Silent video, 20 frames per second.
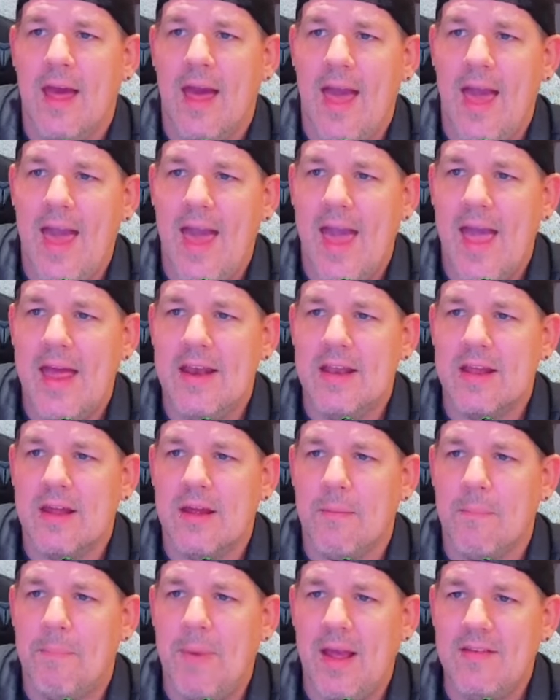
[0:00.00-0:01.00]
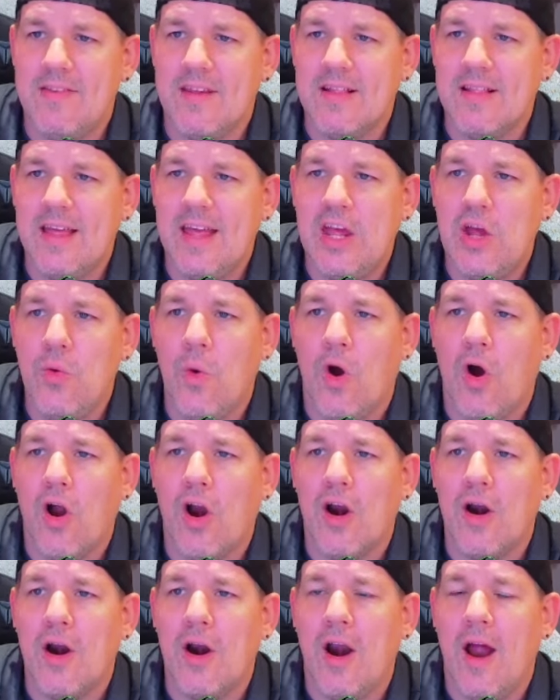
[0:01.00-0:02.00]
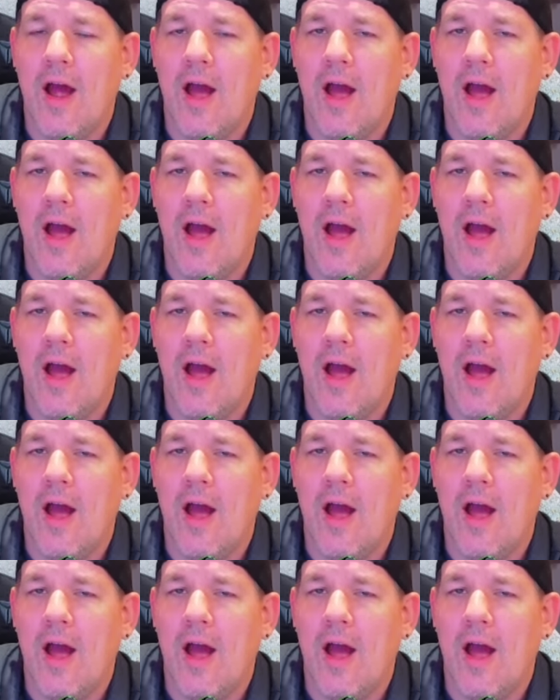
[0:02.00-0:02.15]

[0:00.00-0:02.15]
And basically you are